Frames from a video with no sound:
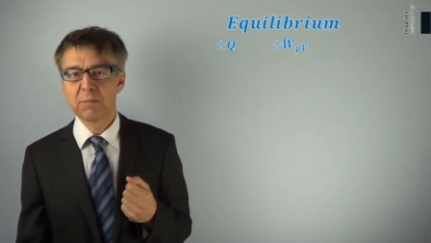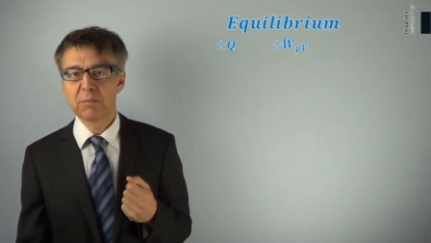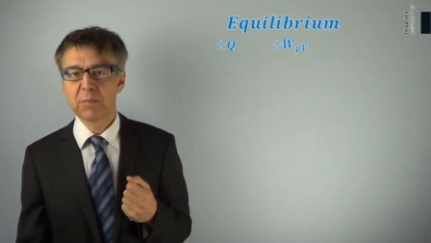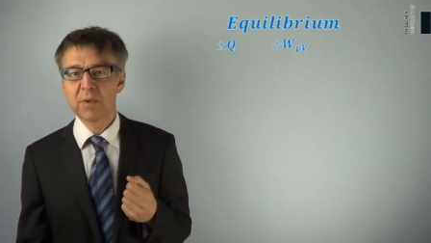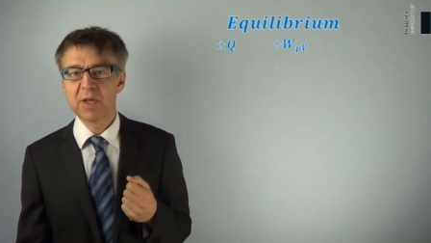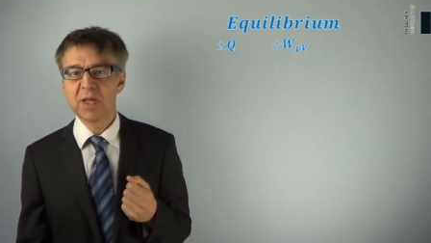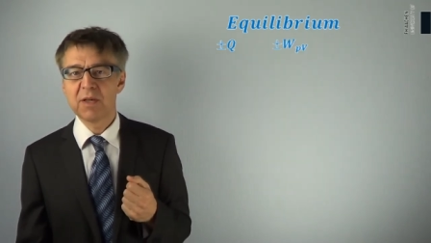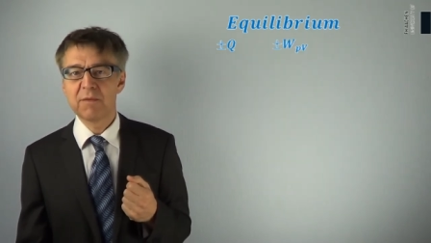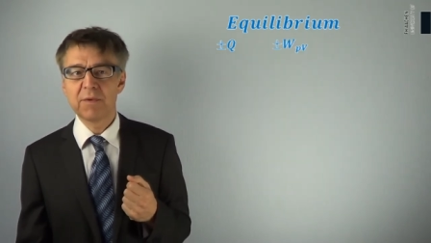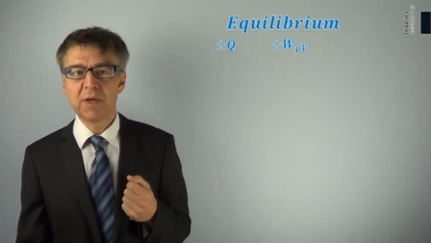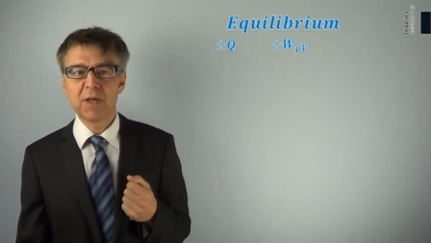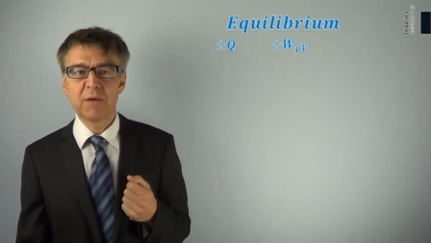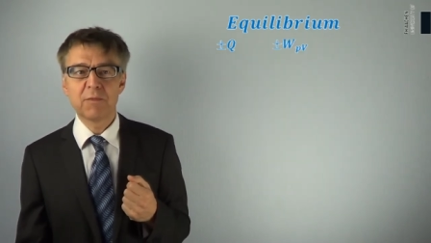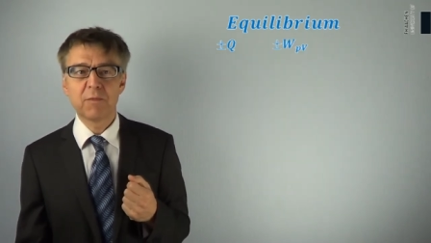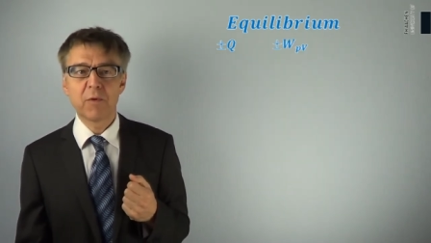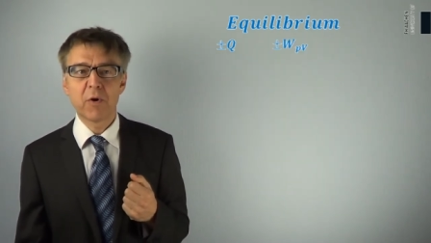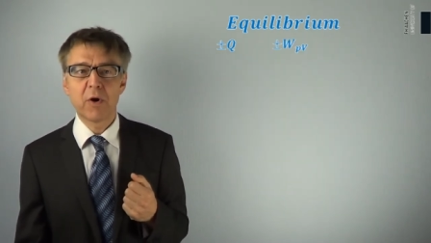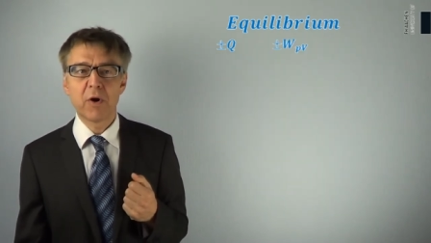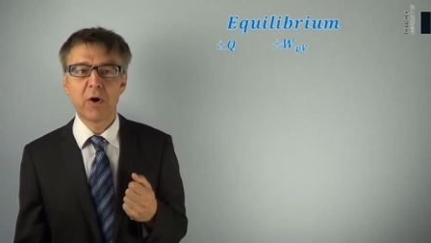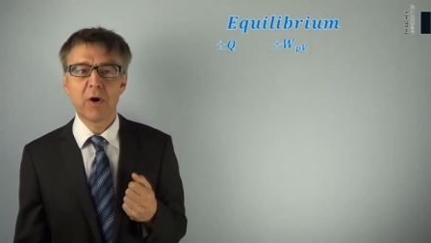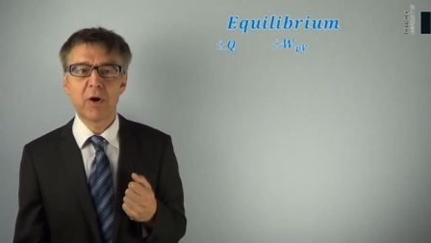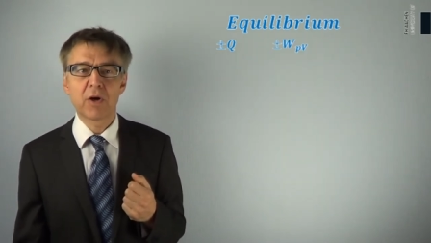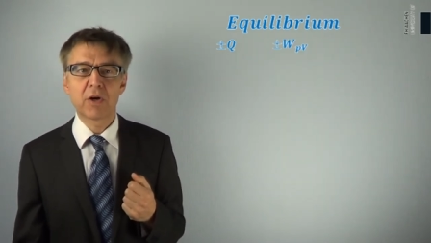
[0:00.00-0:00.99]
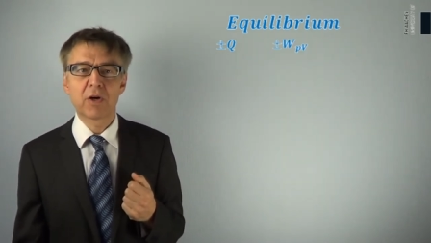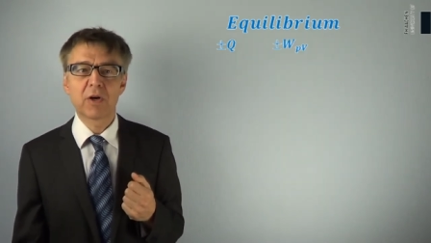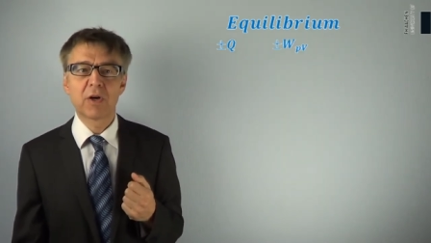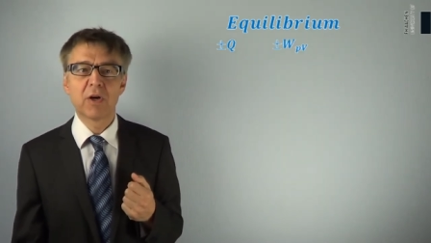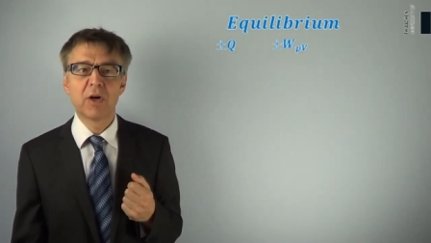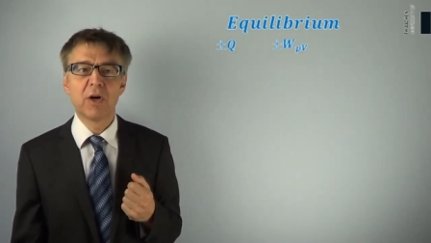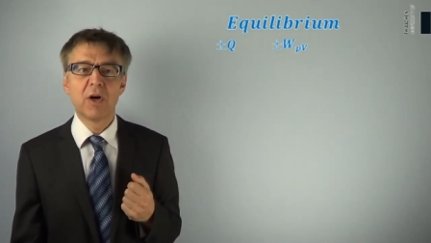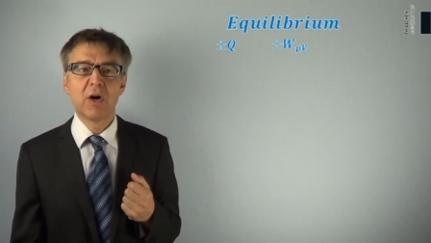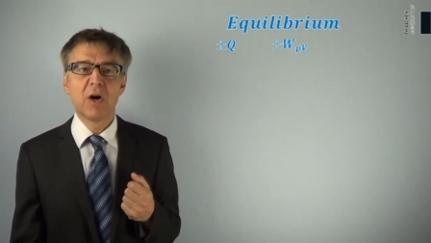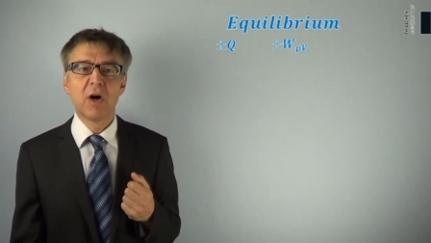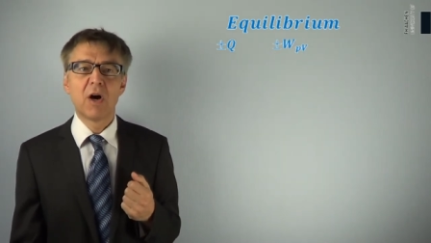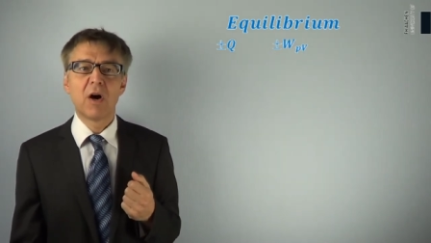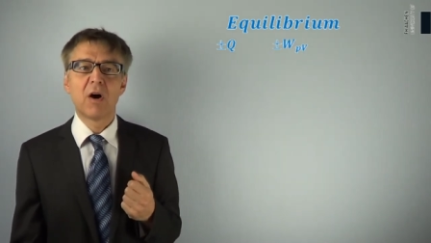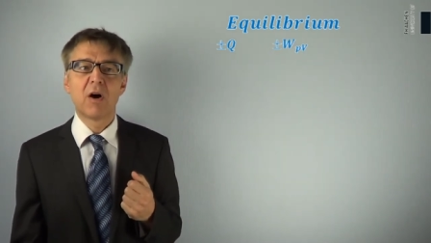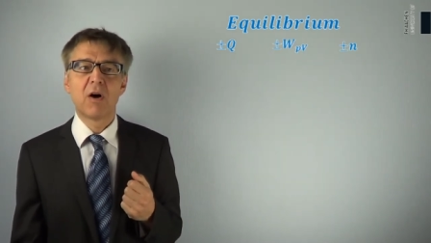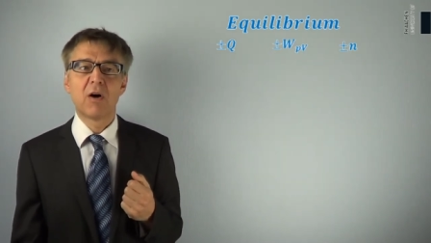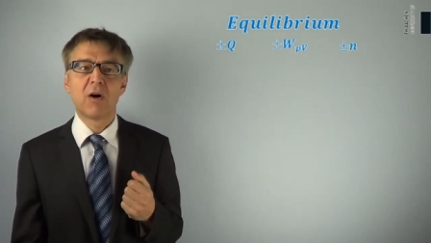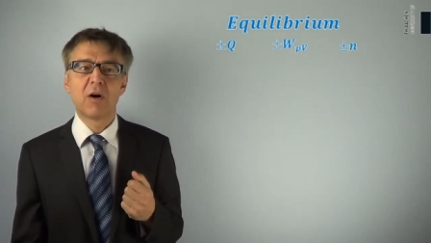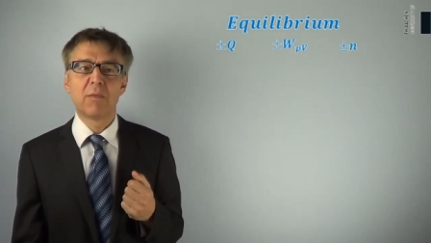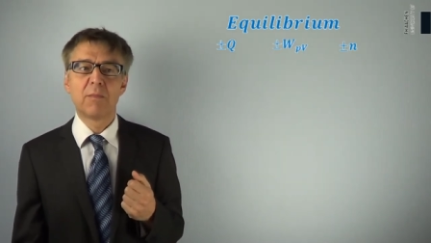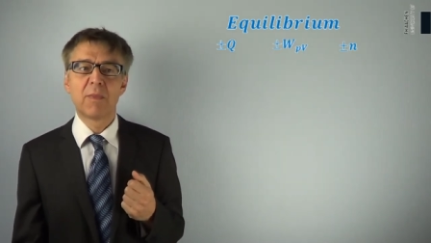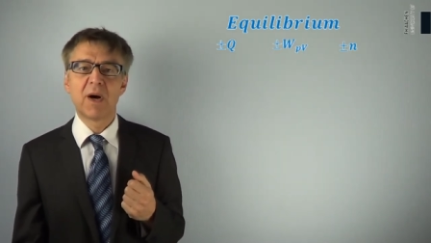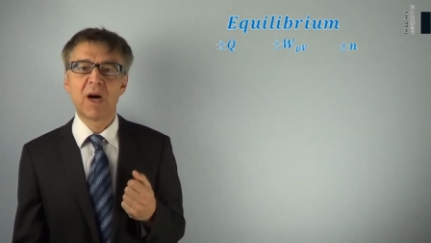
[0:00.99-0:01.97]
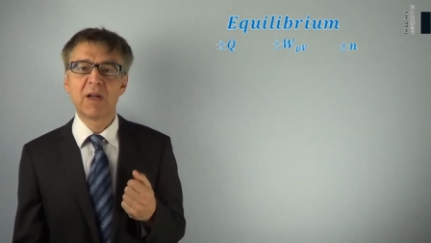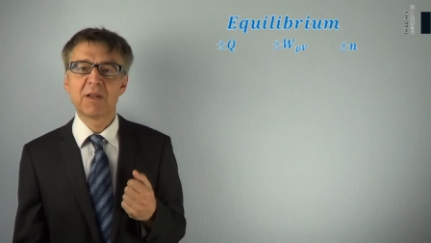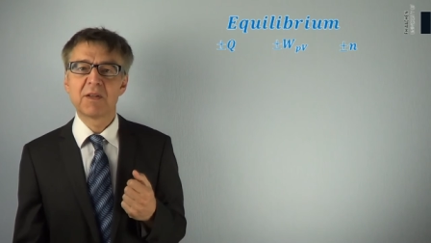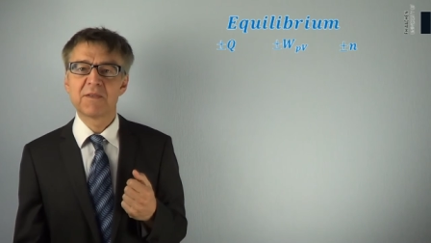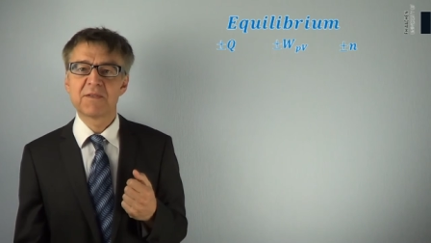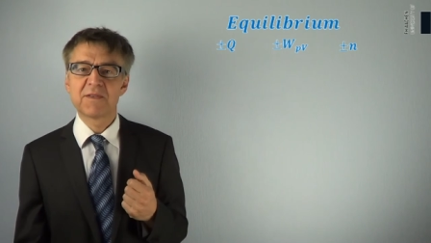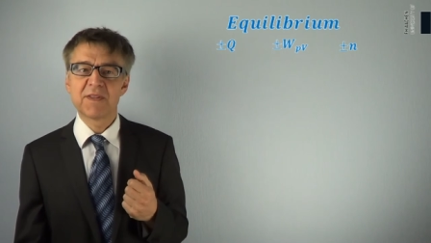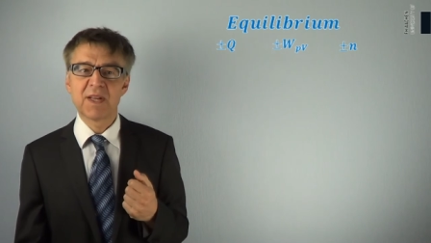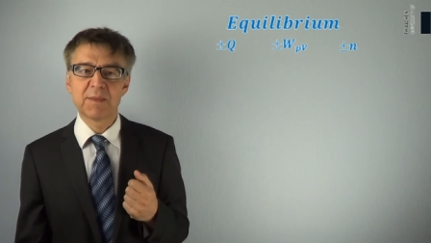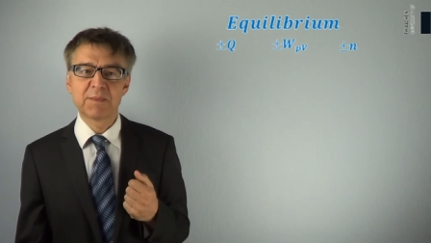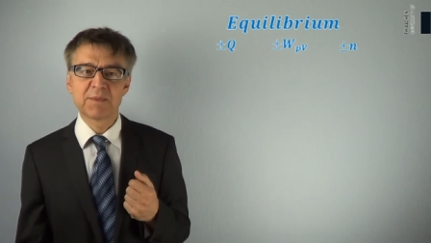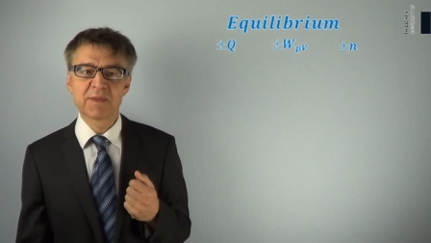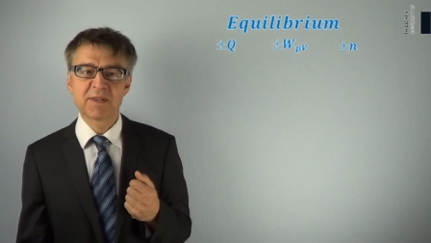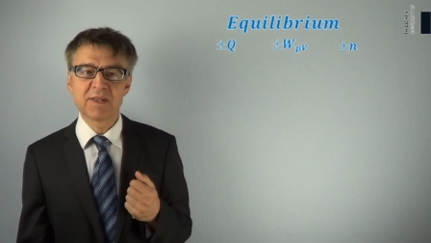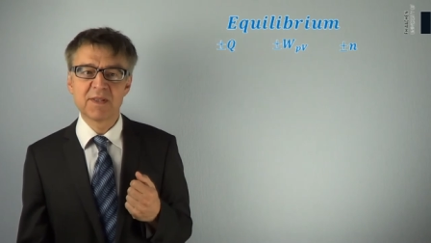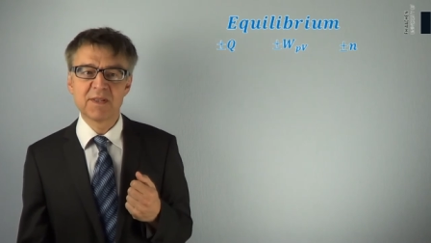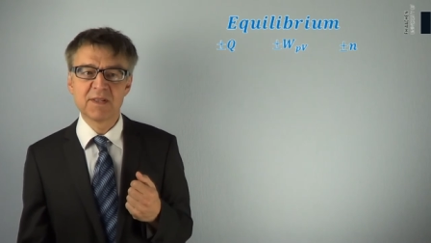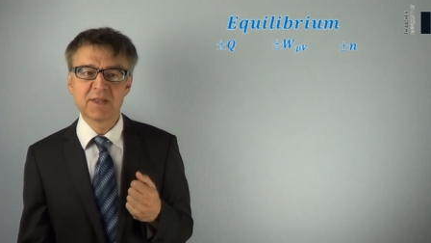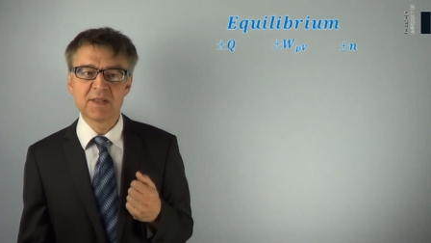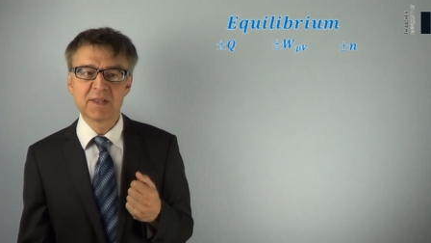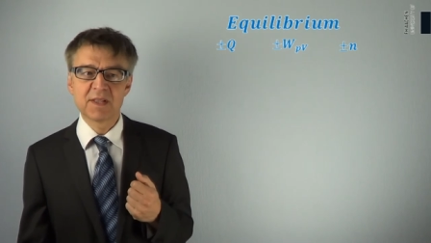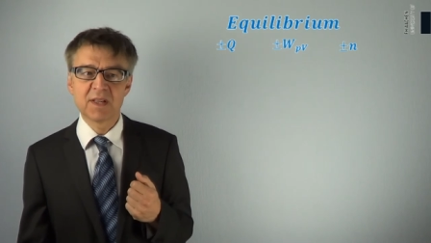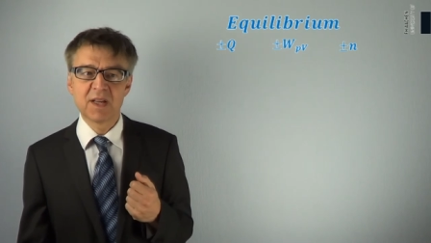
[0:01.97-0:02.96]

PV work, or amount of substance,